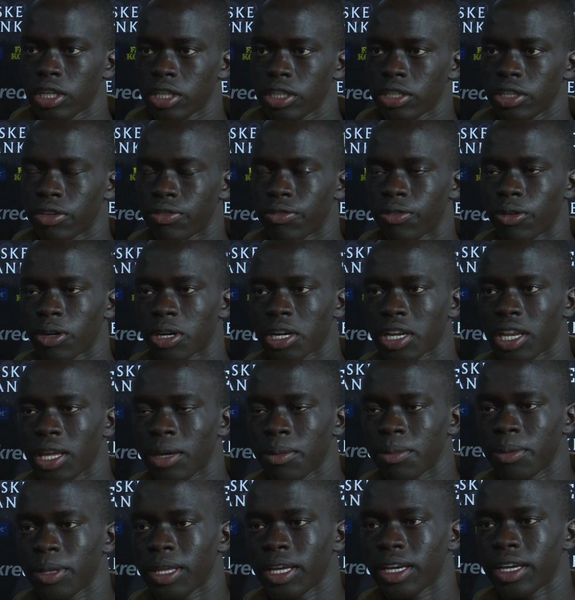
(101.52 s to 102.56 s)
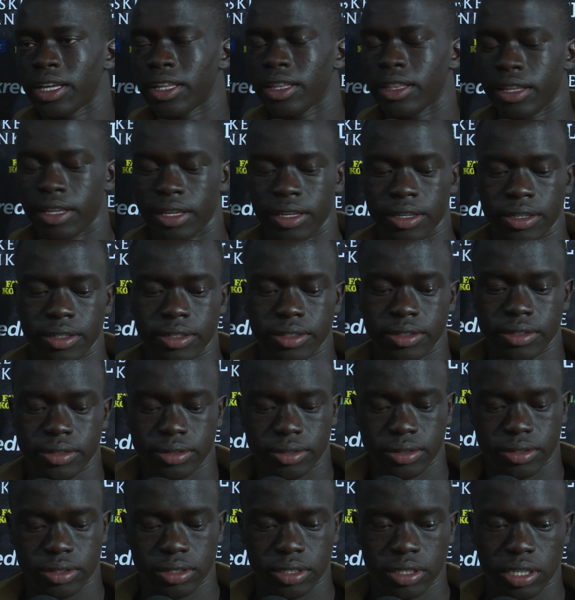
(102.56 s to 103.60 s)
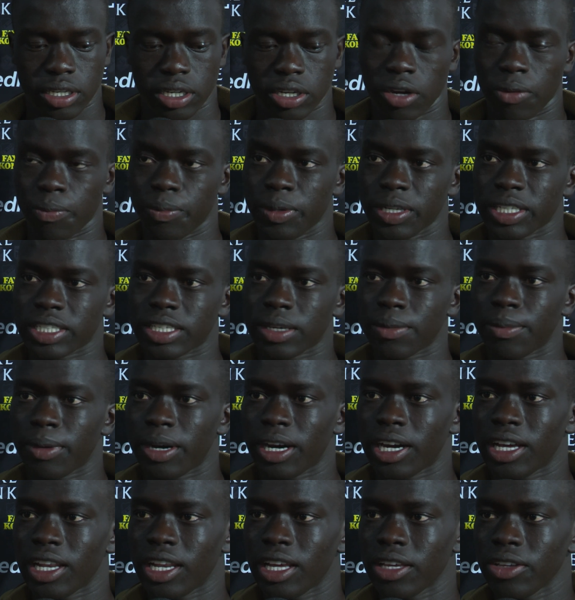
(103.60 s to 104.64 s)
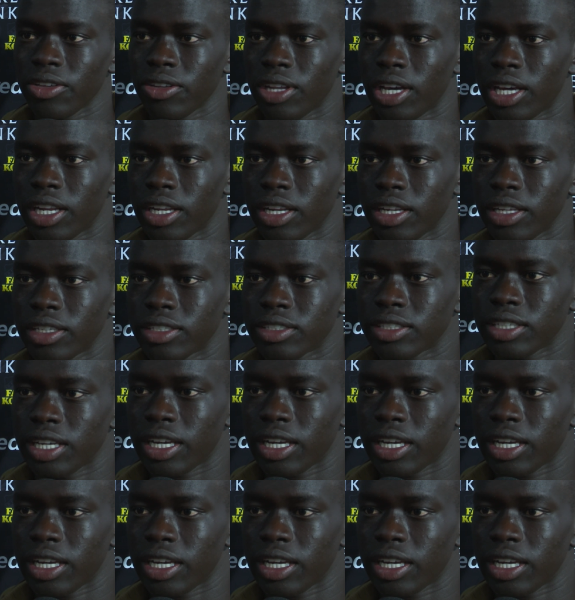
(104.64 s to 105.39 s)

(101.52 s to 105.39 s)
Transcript: you know, for a club there. And then I got picked up by LA United,